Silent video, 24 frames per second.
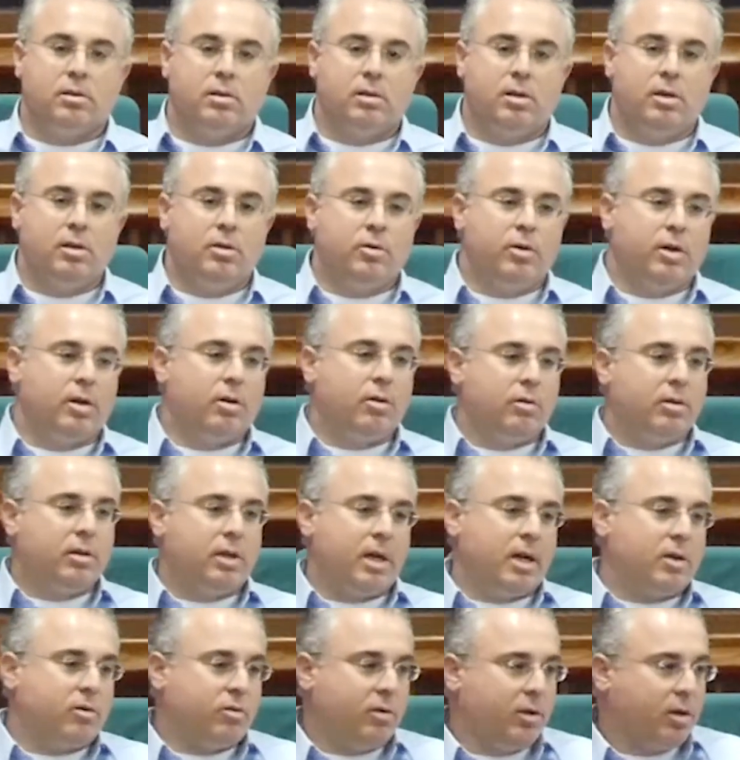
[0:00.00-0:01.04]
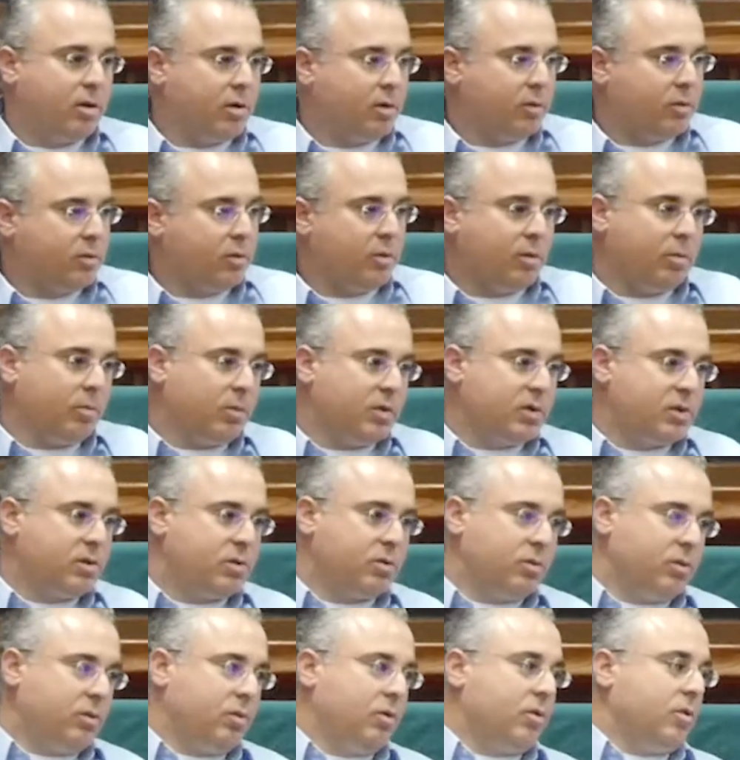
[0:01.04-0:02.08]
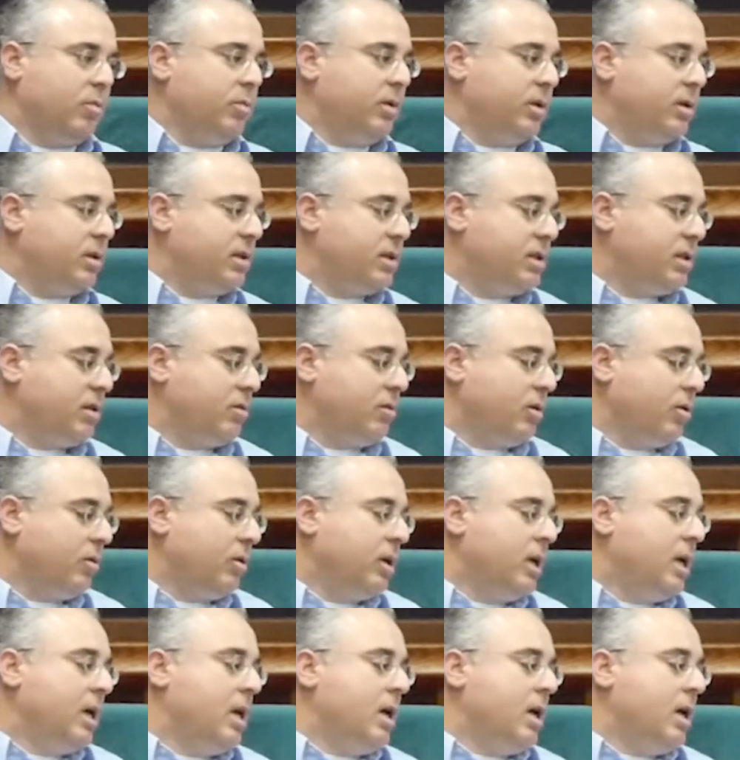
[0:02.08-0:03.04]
and you cannot actually go to almost to completely 0,